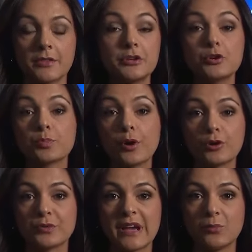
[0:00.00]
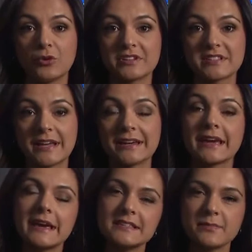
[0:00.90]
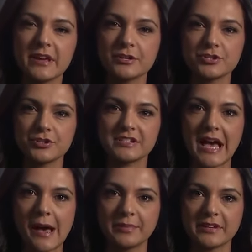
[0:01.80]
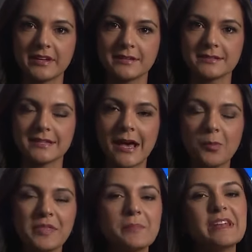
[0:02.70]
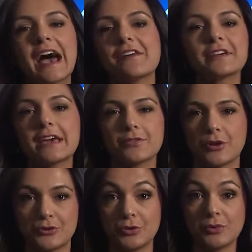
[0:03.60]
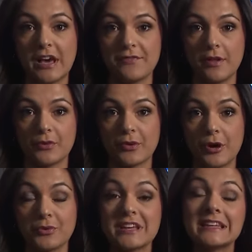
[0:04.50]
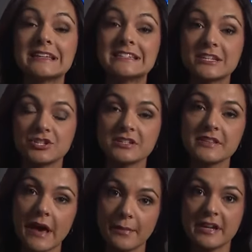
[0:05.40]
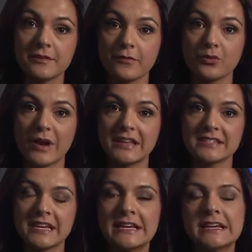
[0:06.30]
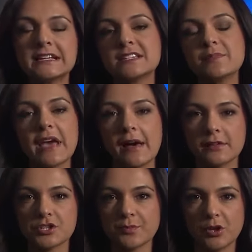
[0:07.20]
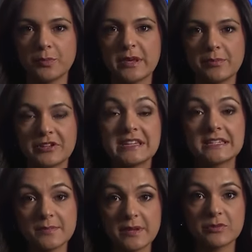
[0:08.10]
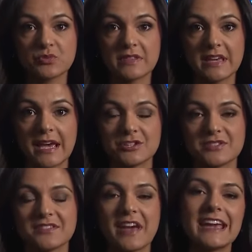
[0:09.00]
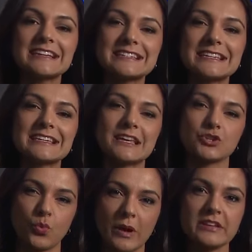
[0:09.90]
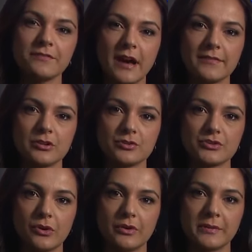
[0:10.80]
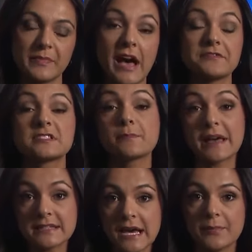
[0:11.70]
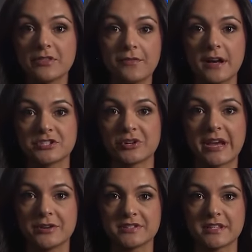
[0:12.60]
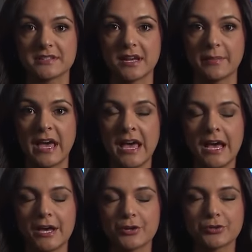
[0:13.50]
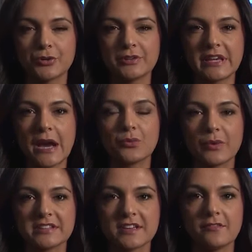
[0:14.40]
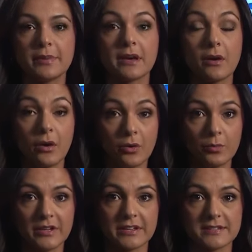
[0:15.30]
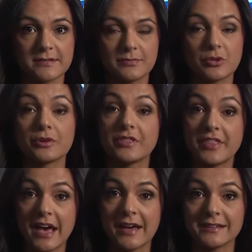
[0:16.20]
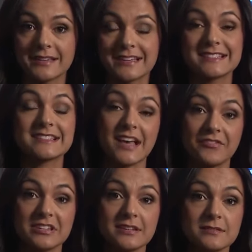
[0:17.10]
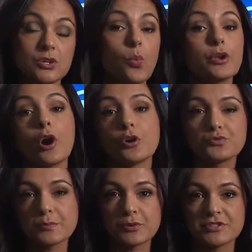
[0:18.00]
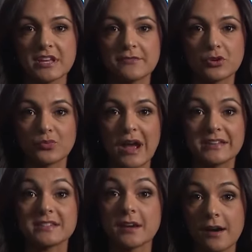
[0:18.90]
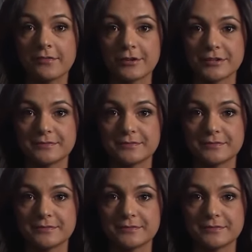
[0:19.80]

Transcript: The new program would assign a case manager to applicants to help them navigate their new life life on their own in addition to that money for rent. To be eligible, people need to be between the ages of 18 and 25 years old, have spent time in the foster care system, and are currently at risk of being homeless. You could then get 70 to 100% of your rent covered.